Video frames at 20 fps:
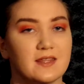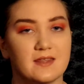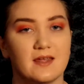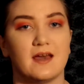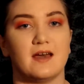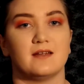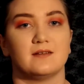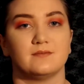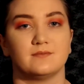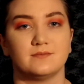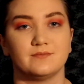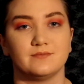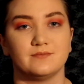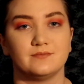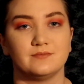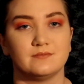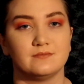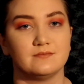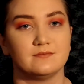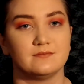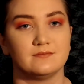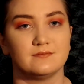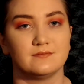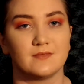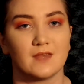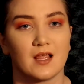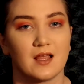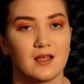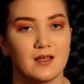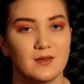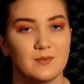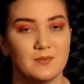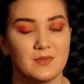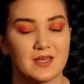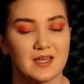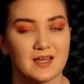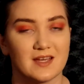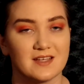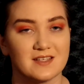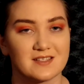that,
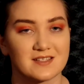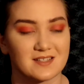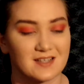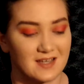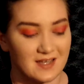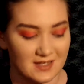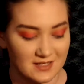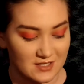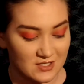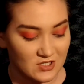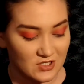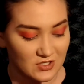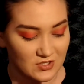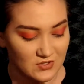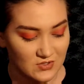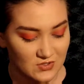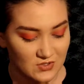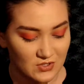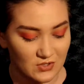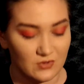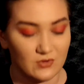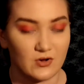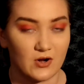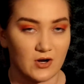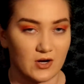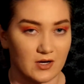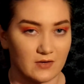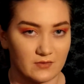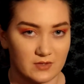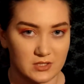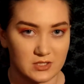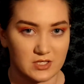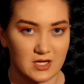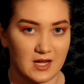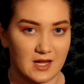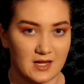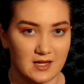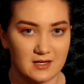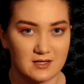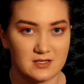because it's just too dark of a
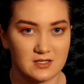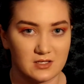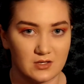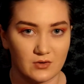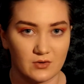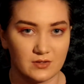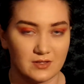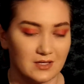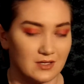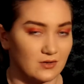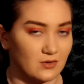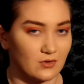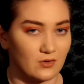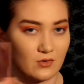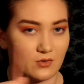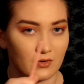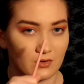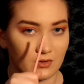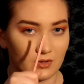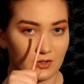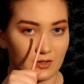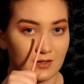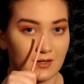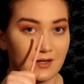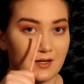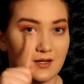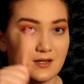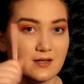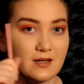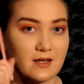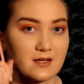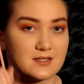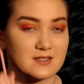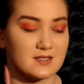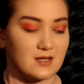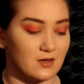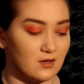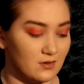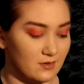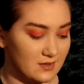shade to go in the inner corner next
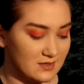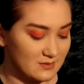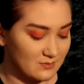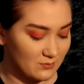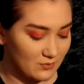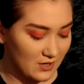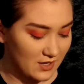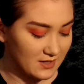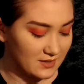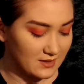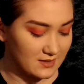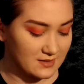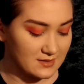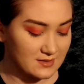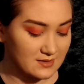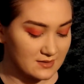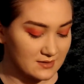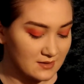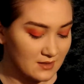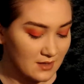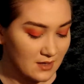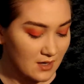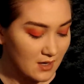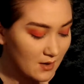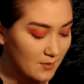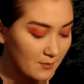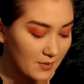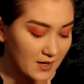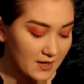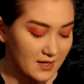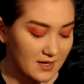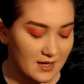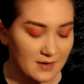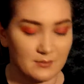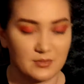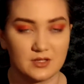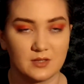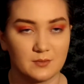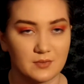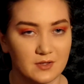to all this brightness. But I can't
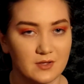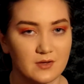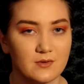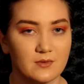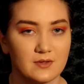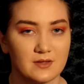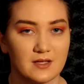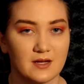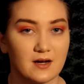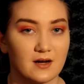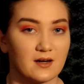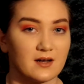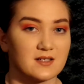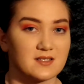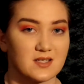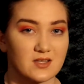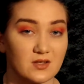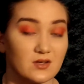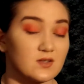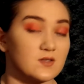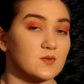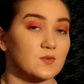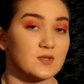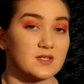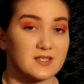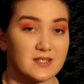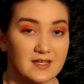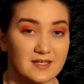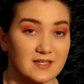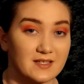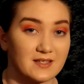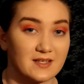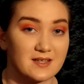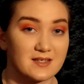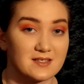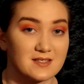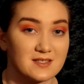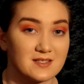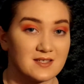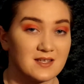put the blue in there because it looks
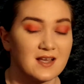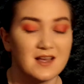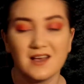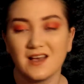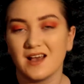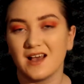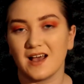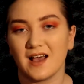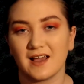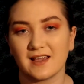ridiculous. I